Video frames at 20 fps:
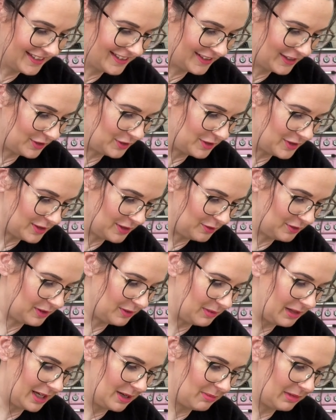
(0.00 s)
Could do
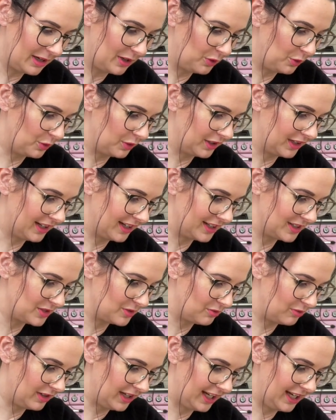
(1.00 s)
with being a bit organised
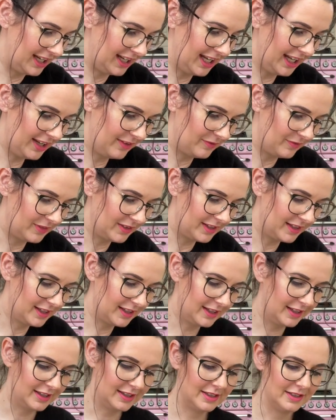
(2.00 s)
really.
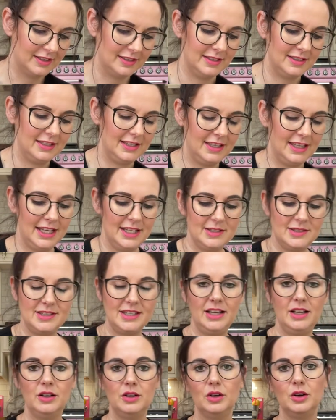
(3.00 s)
So that's
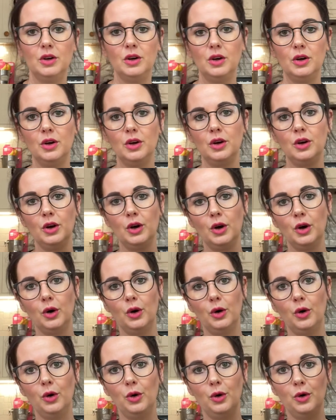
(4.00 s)
it
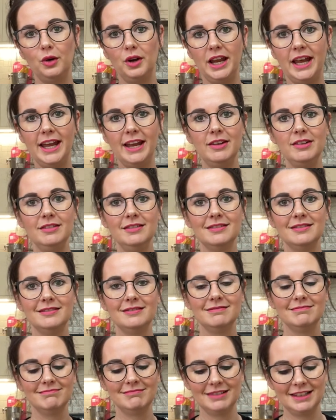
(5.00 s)
all in.
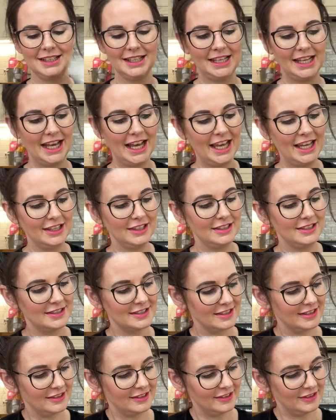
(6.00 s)
And
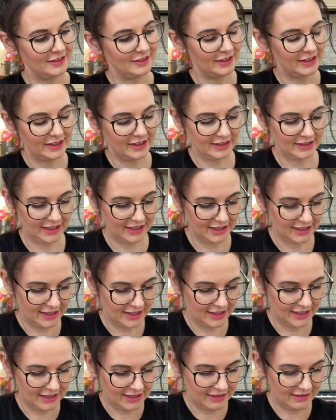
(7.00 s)
I
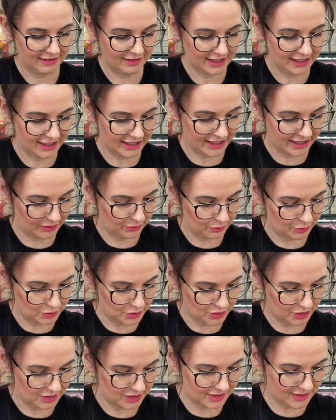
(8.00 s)
think it will
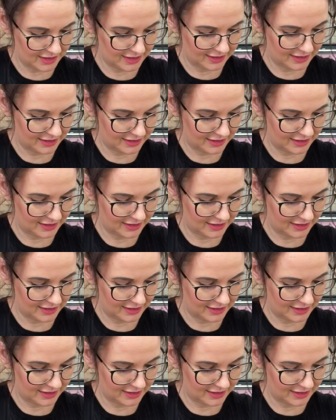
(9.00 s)
just